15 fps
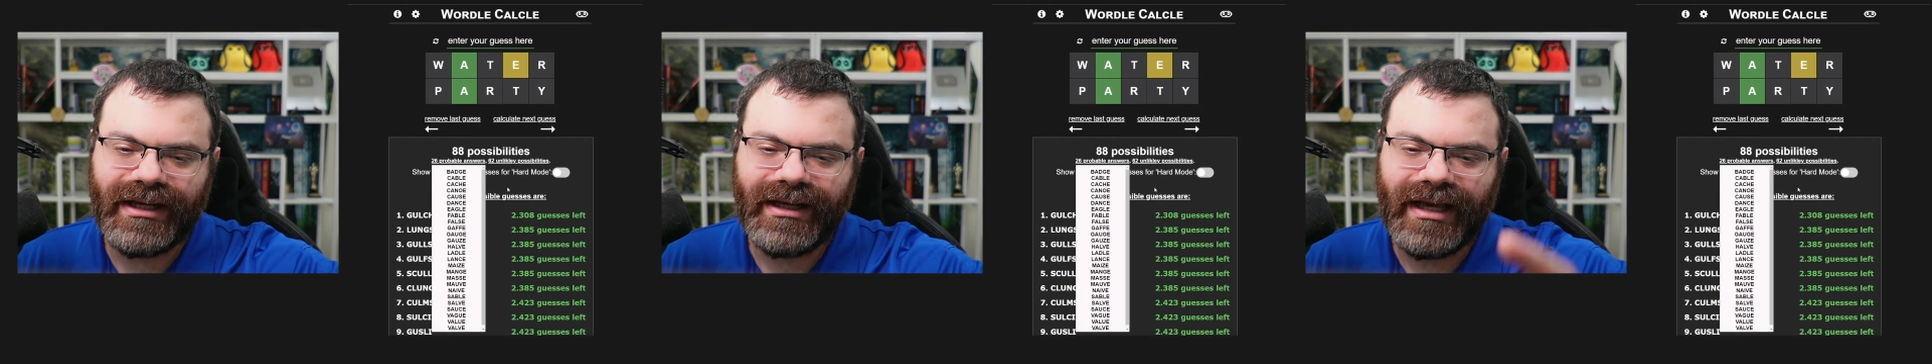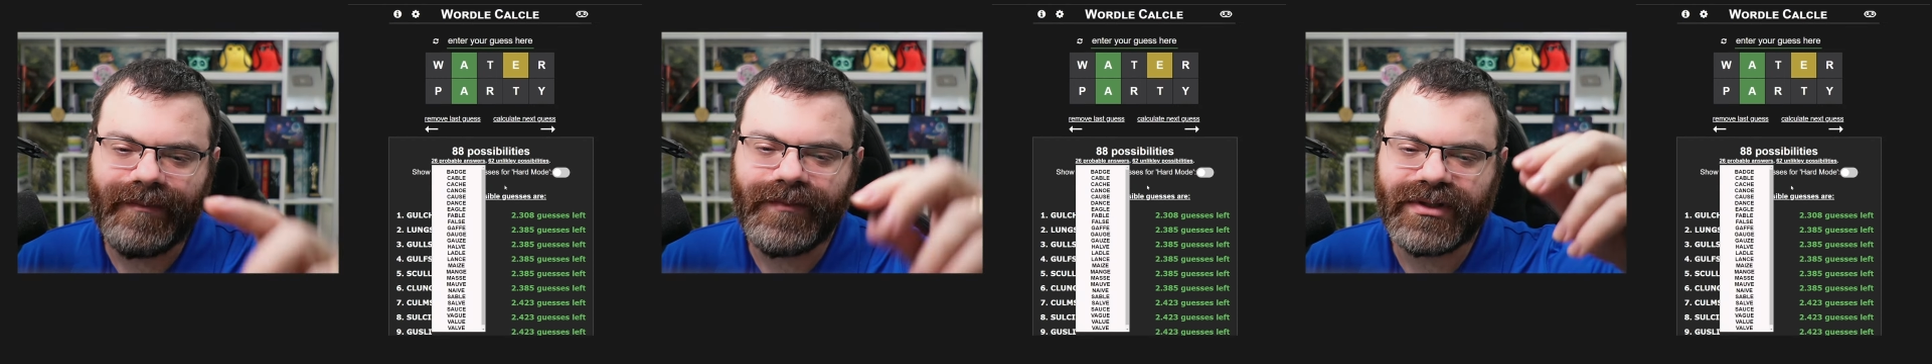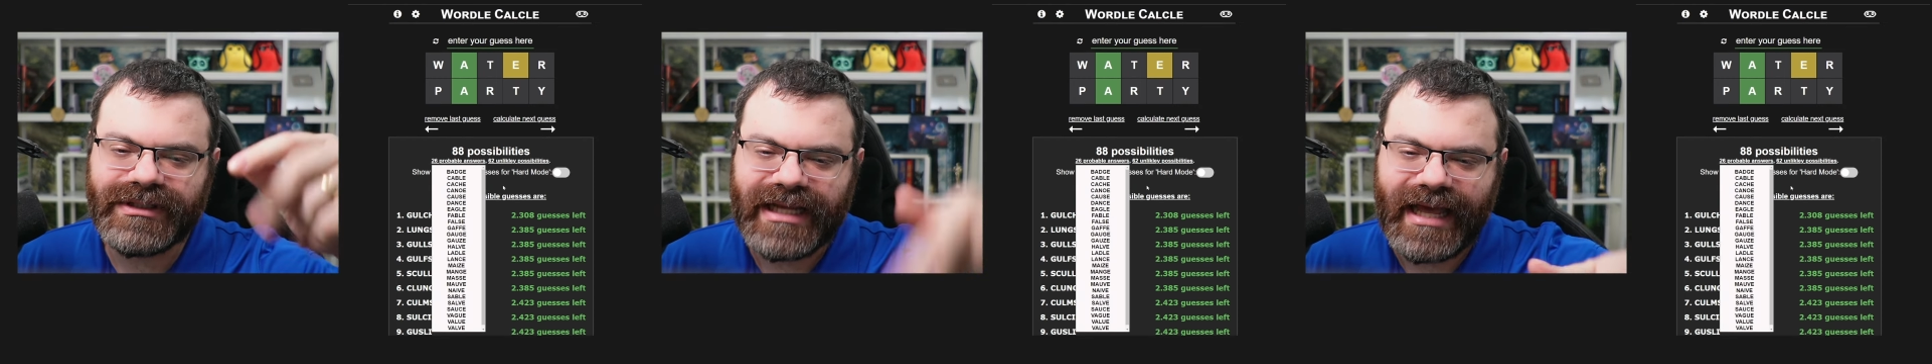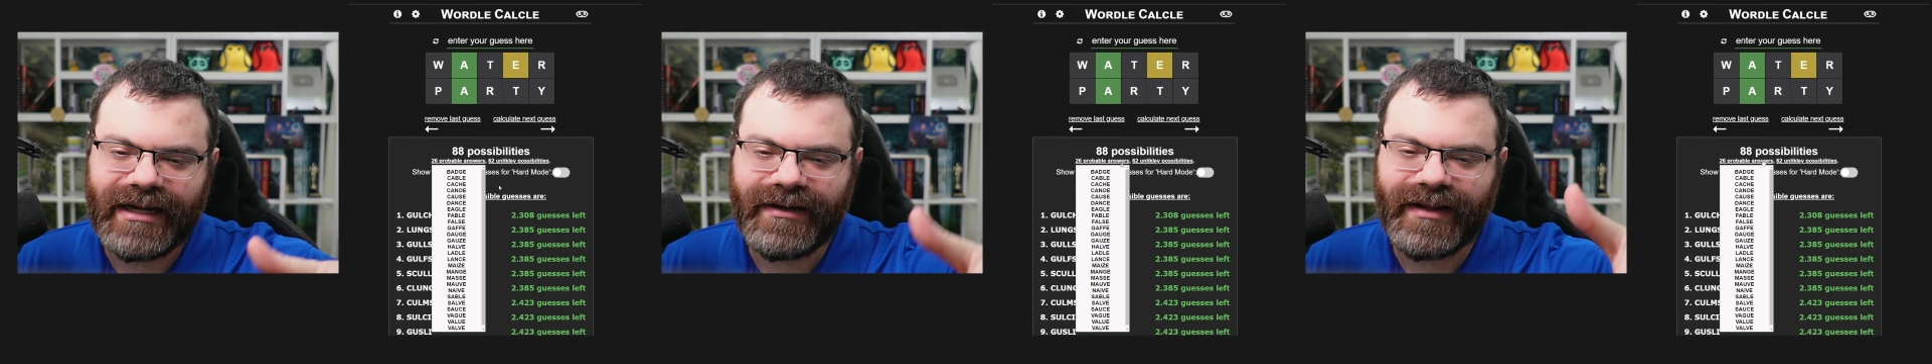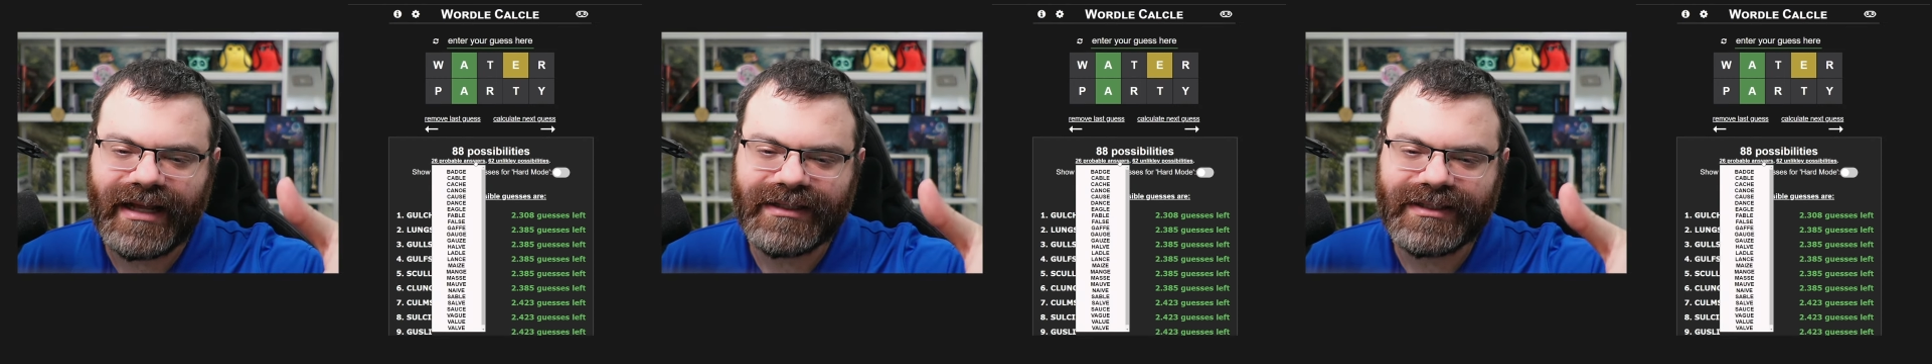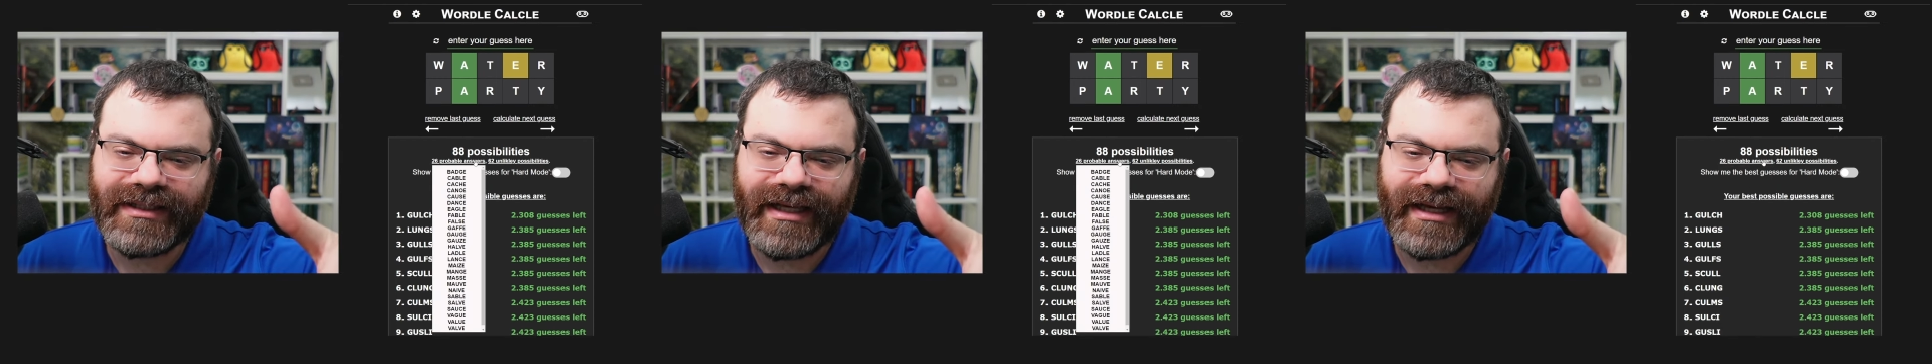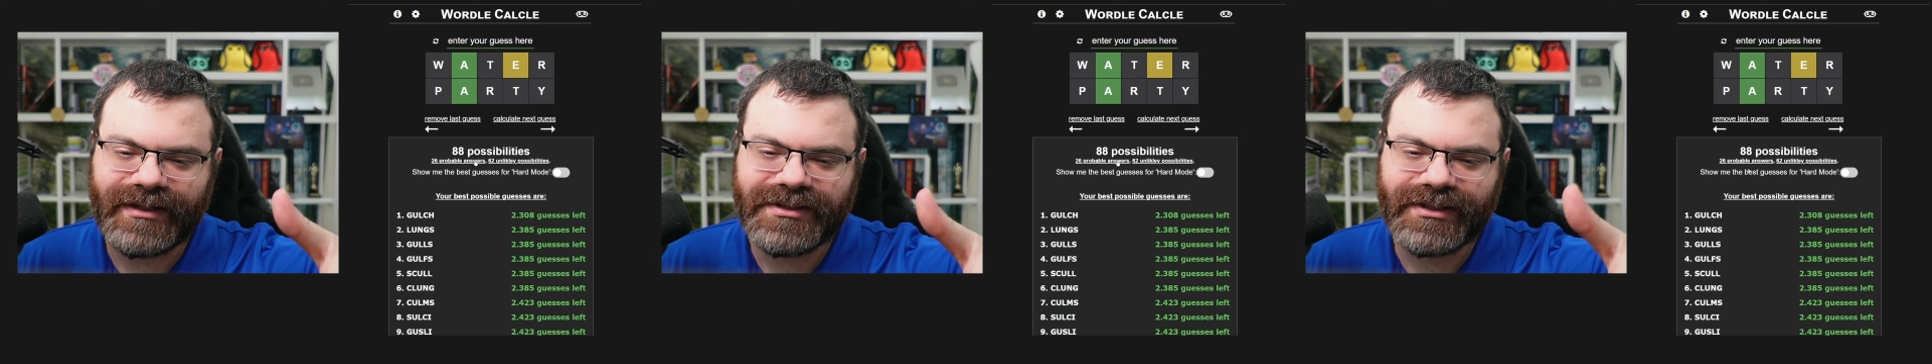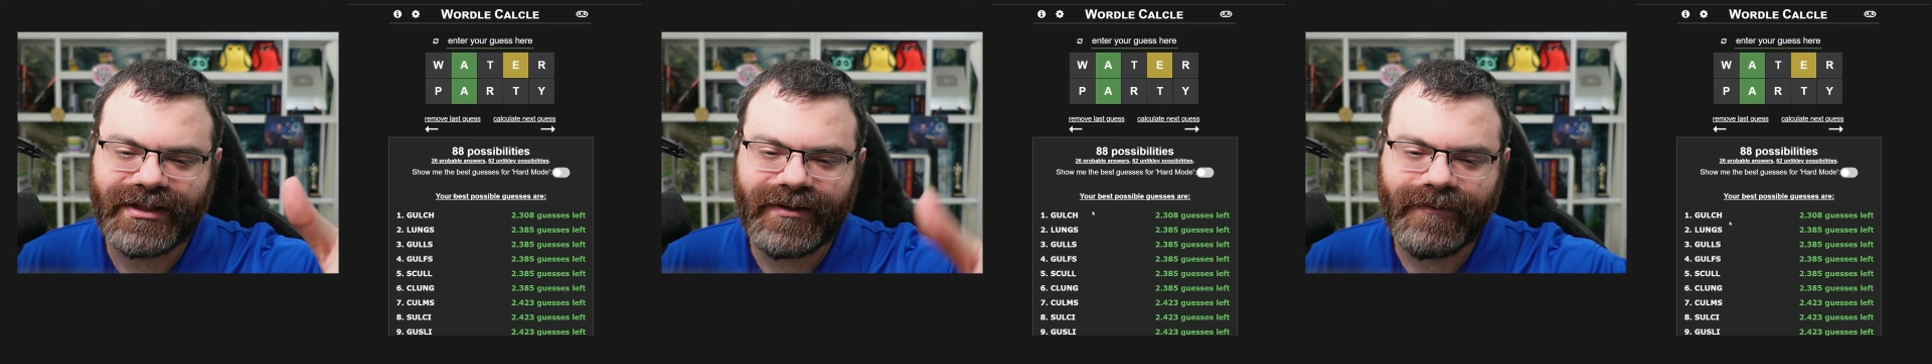and pretend that's the
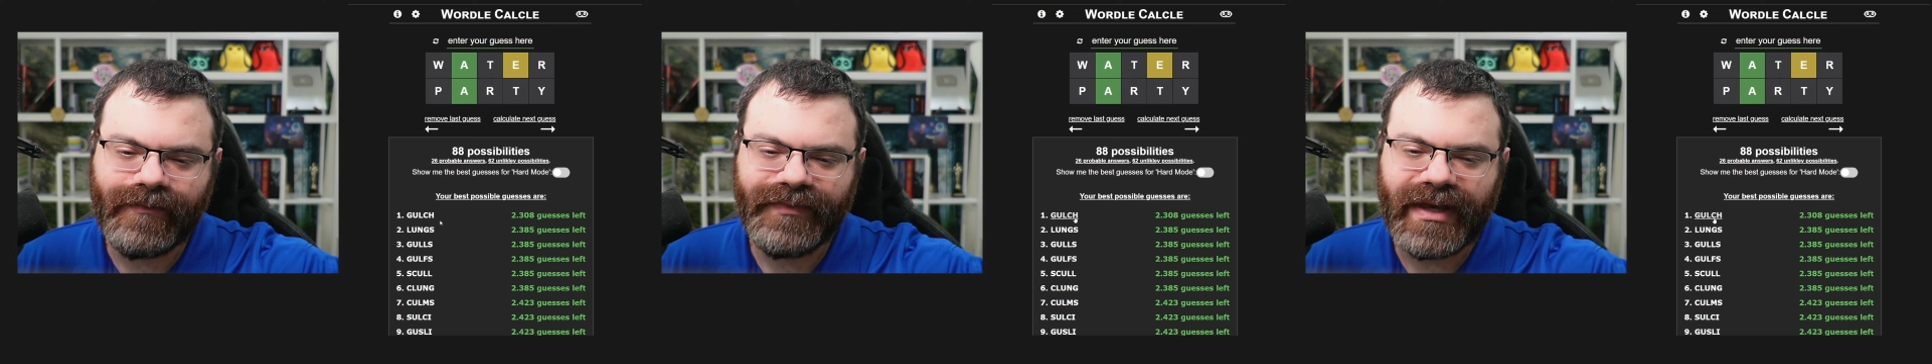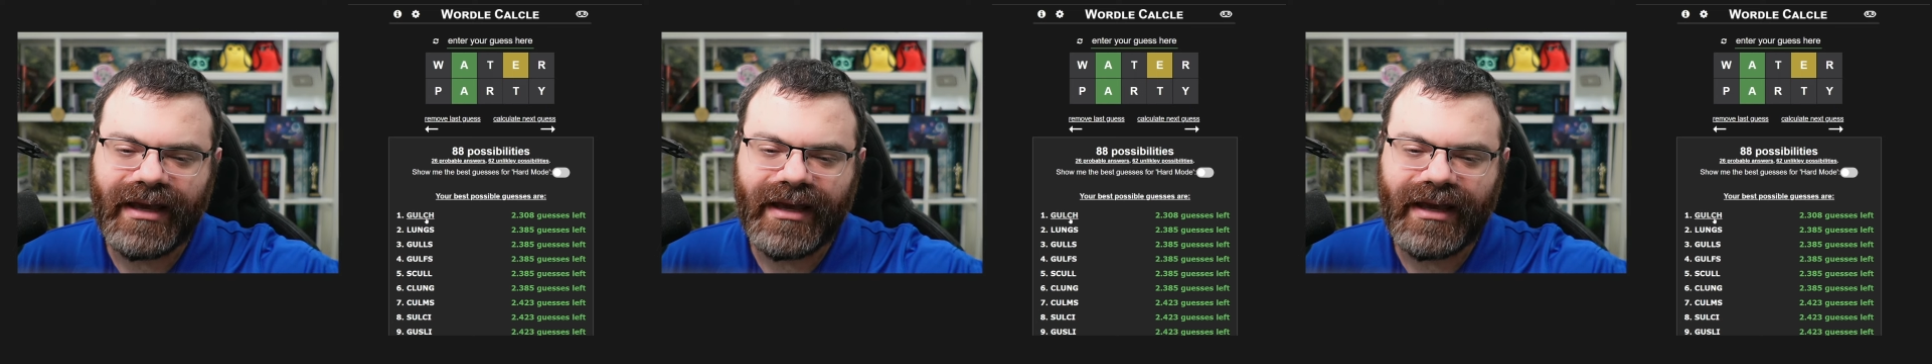answer.